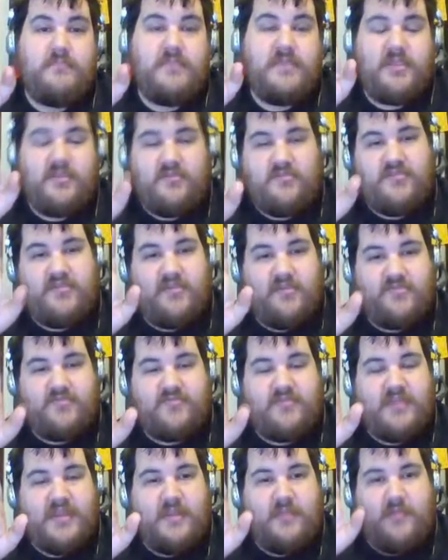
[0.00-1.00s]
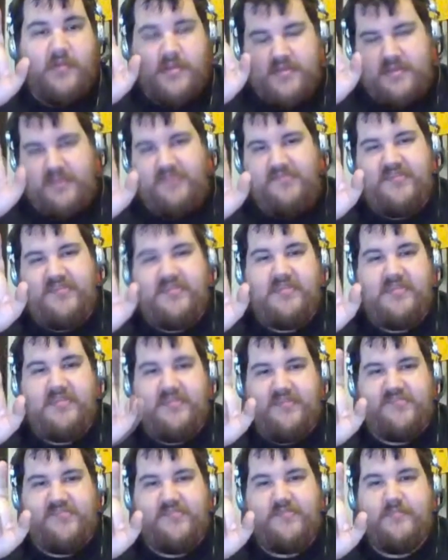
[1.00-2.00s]
Here's what I want, and I'll say
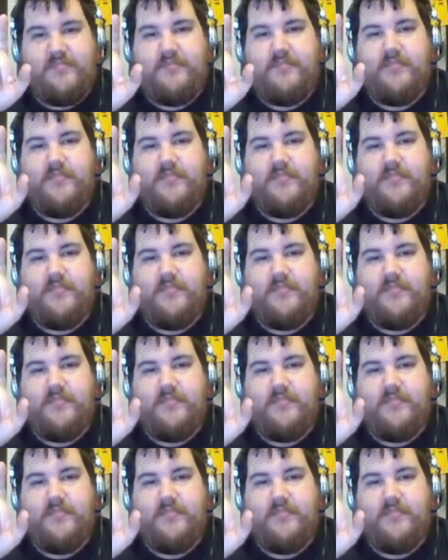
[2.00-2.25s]
this: